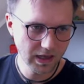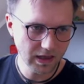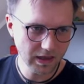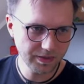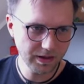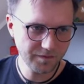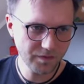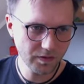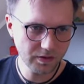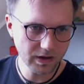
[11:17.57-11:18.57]
And
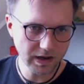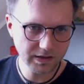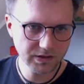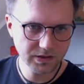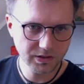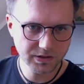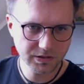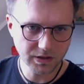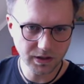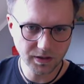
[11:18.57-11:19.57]
therefore I
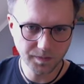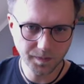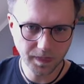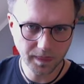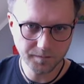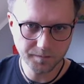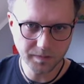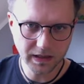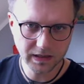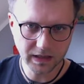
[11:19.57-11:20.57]
just um,
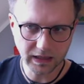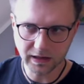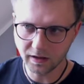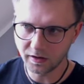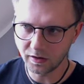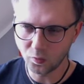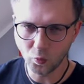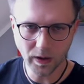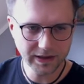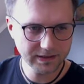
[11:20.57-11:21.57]
make it
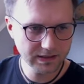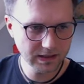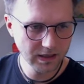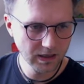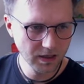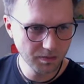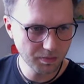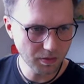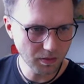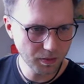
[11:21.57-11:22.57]
white.
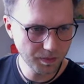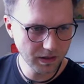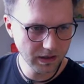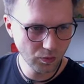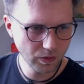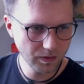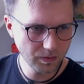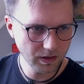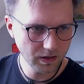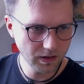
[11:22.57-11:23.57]
Probably we
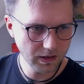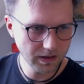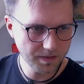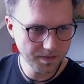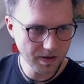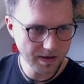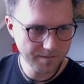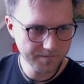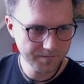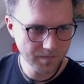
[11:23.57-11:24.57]
will um, uh,
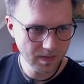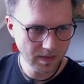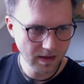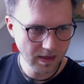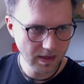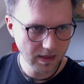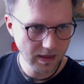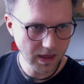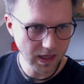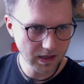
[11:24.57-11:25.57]

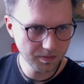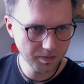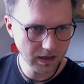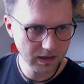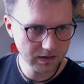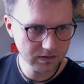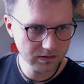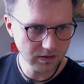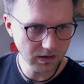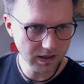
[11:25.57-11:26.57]
can make
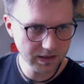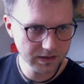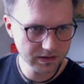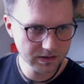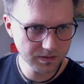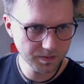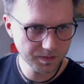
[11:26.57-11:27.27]
the lines a